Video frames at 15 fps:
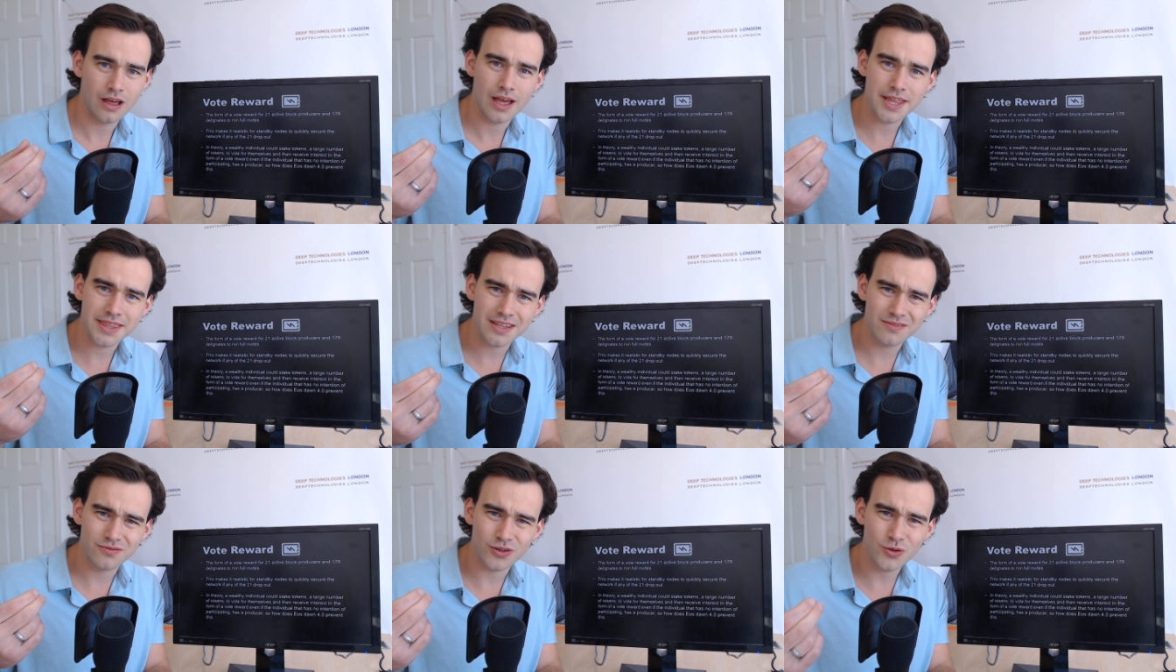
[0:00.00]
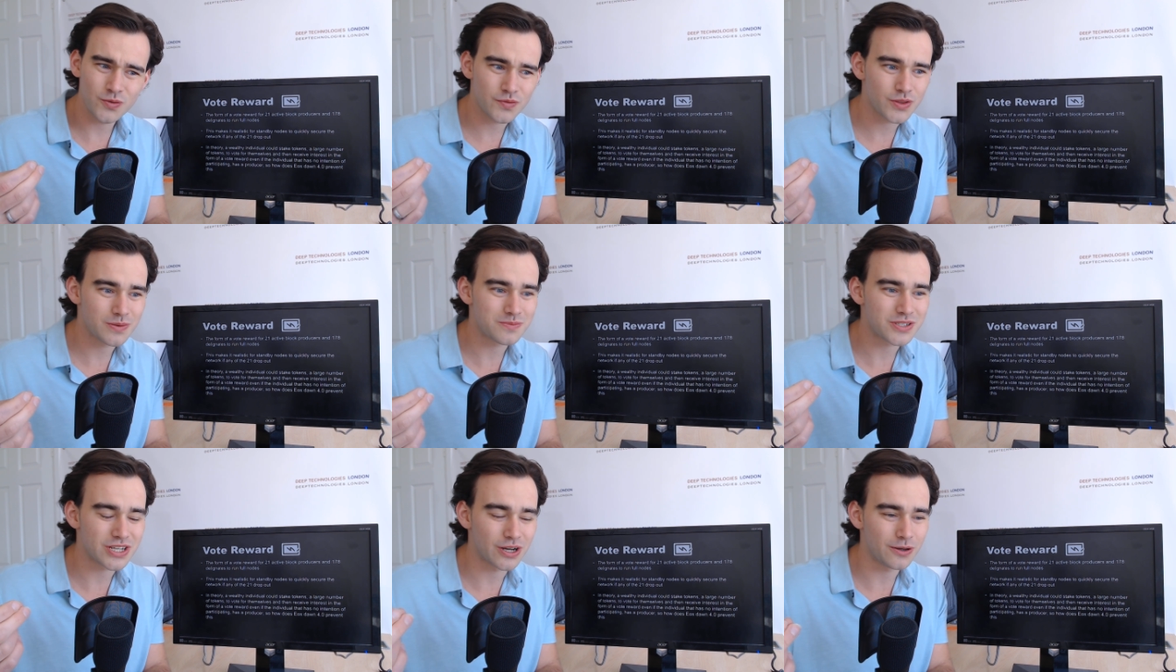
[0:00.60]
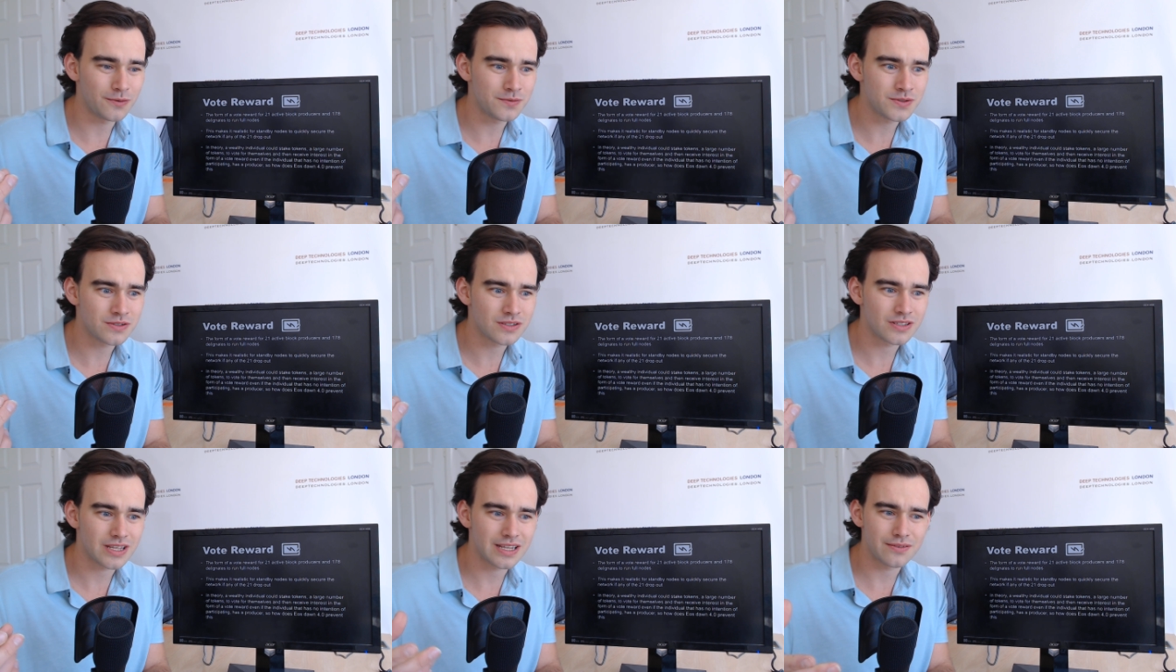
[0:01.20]
and then vote for
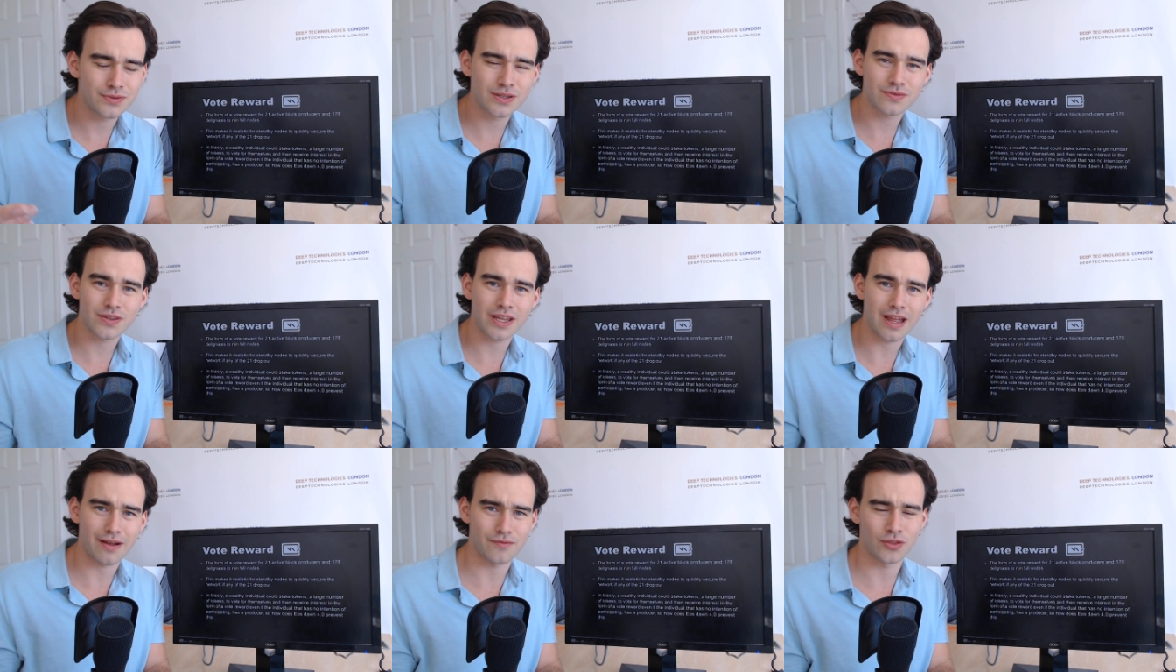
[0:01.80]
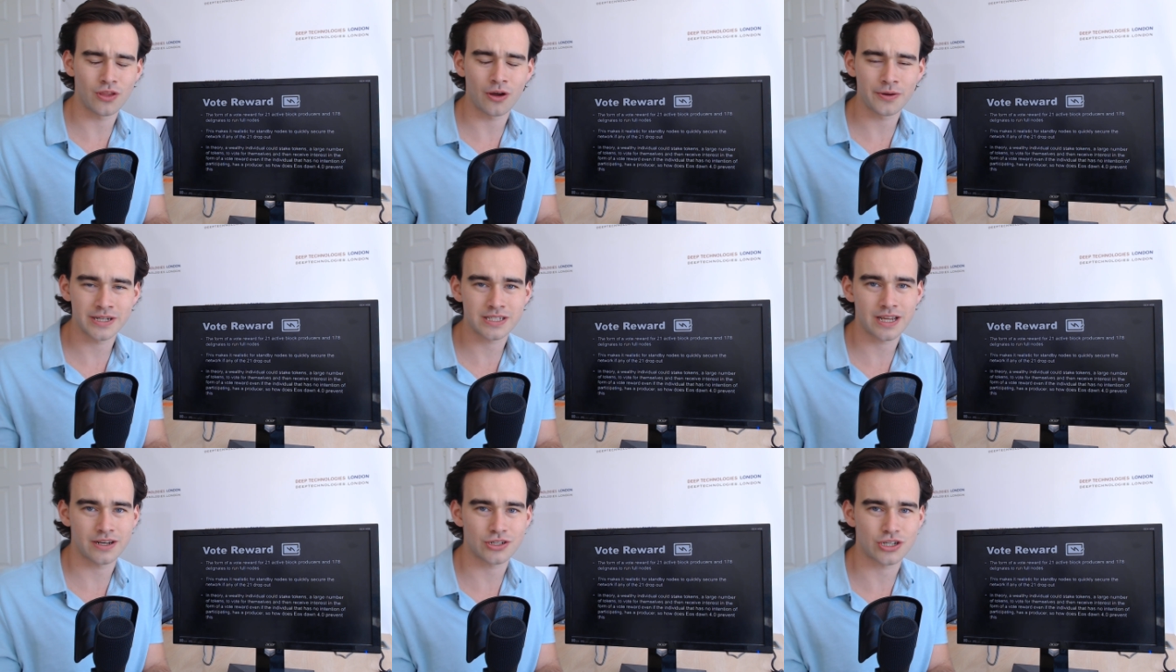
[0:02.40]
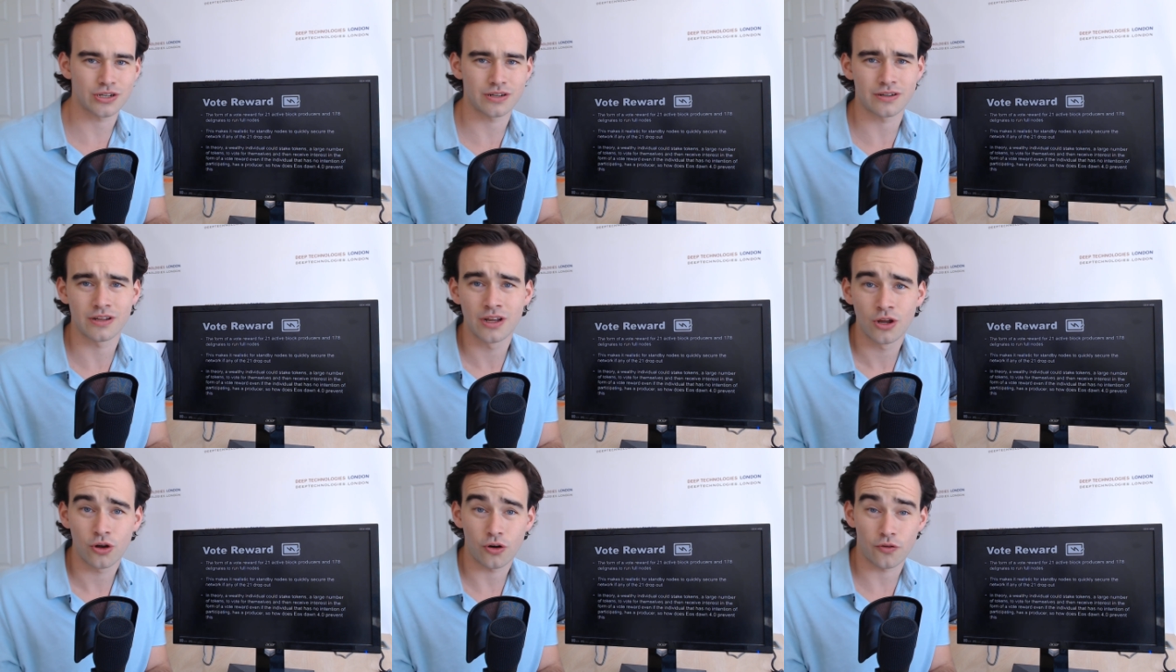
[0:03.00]
themselves, even if they have no intention
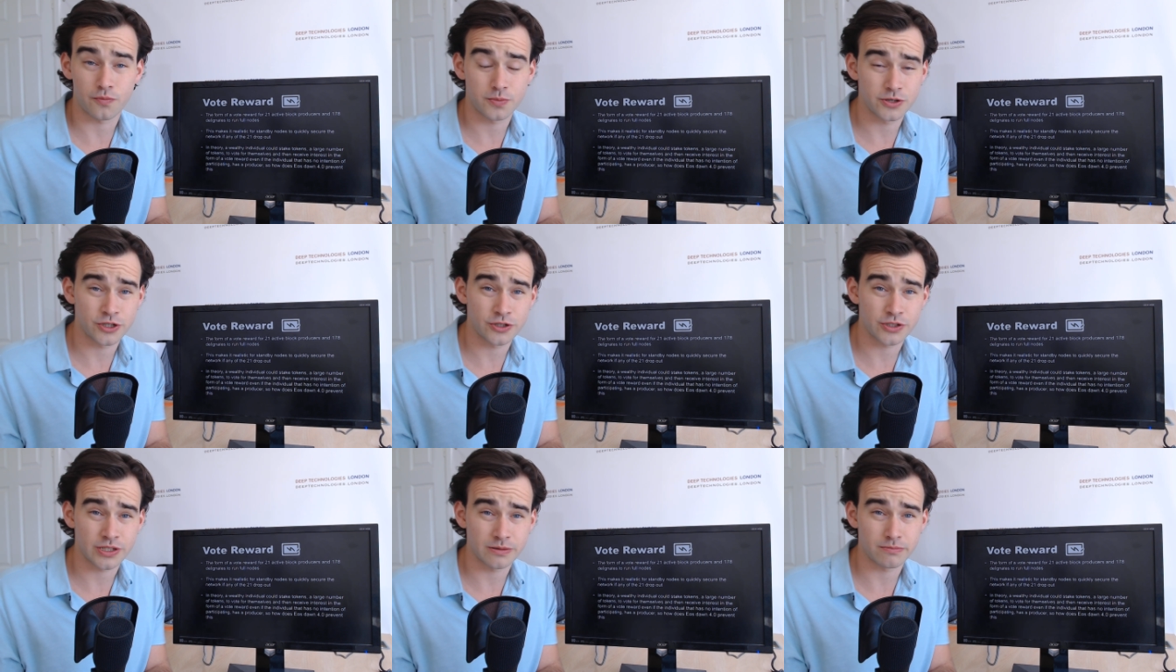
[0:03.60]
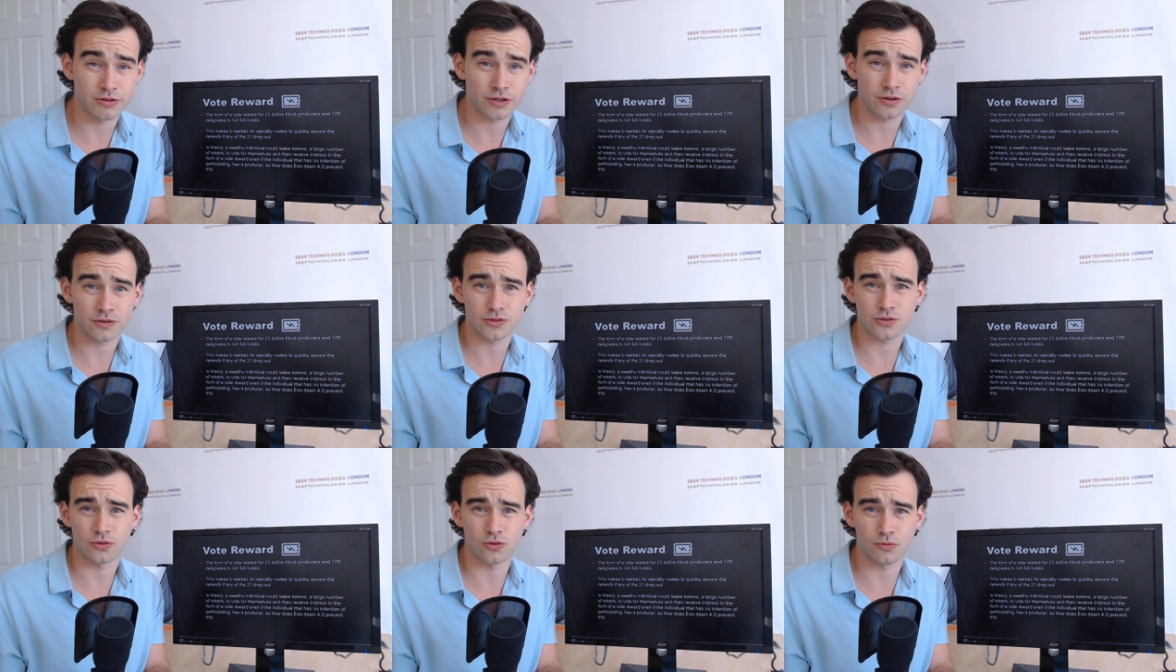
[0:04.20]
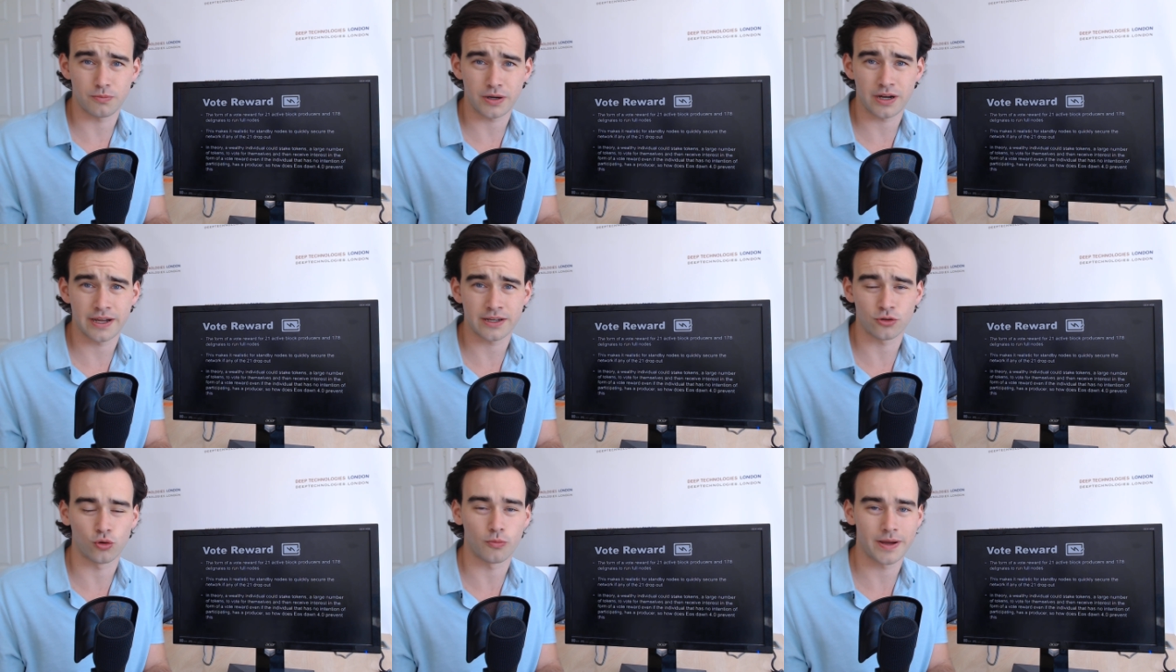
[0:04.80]
of producing blocks or
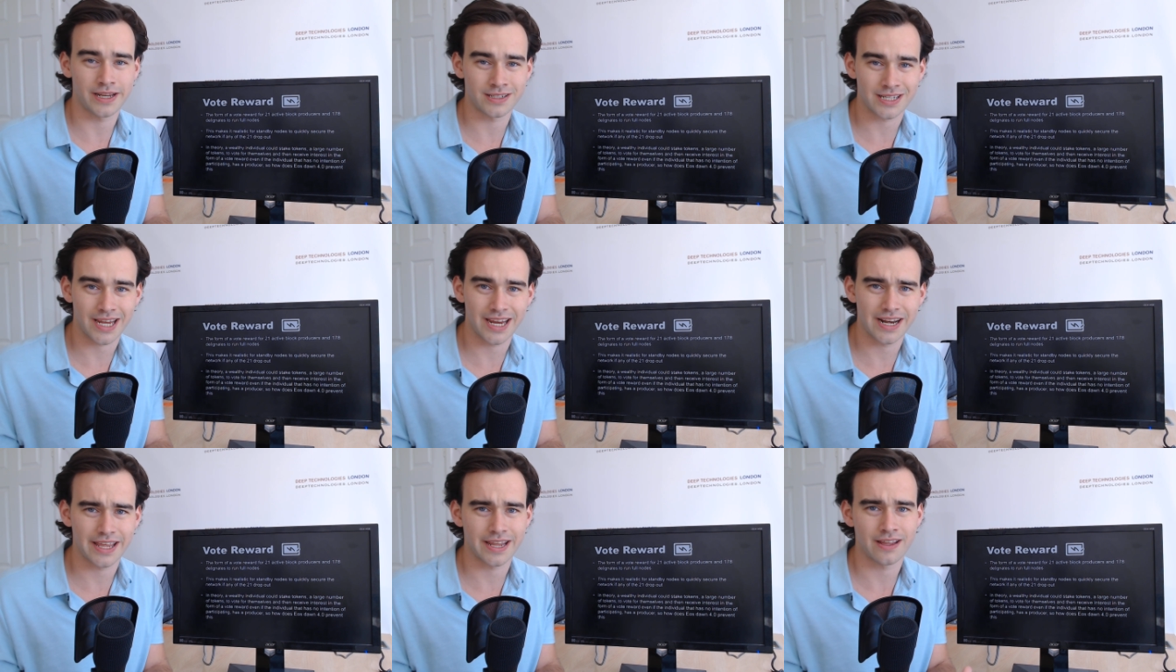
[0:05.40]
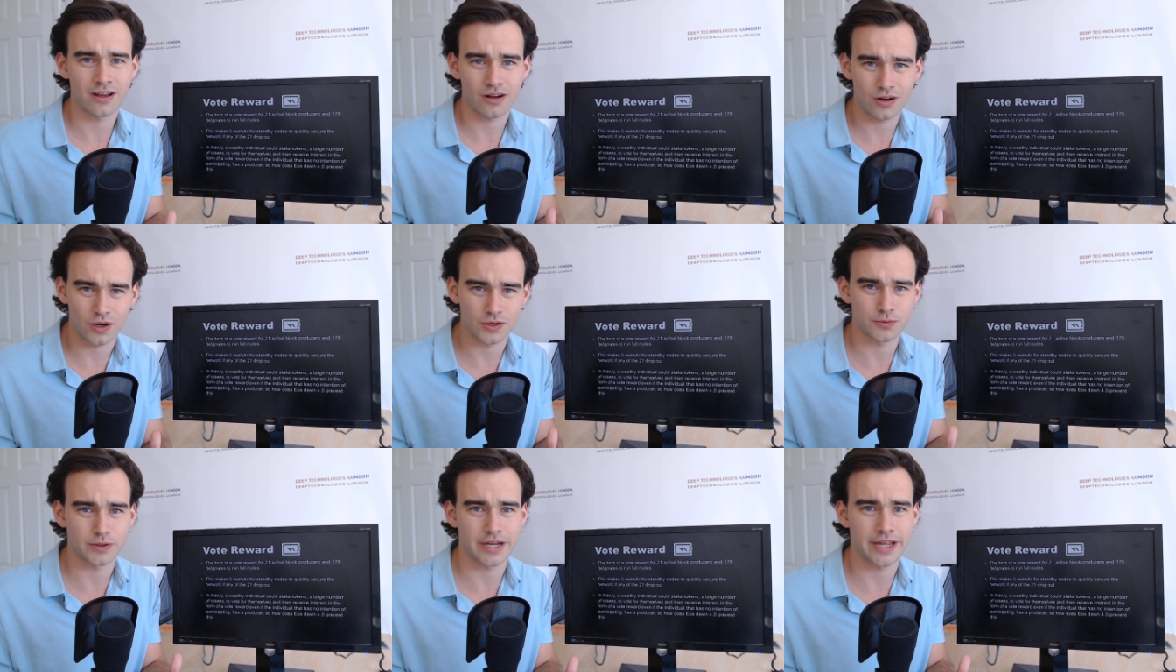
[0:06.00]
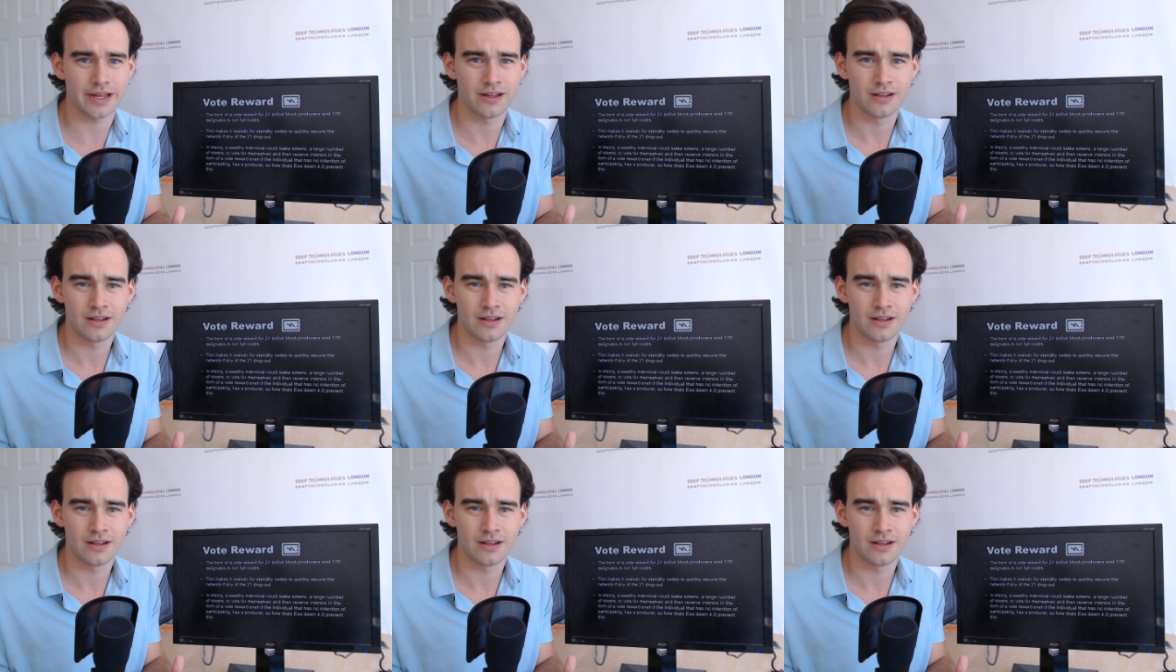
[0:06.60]
buying or maintaining hardware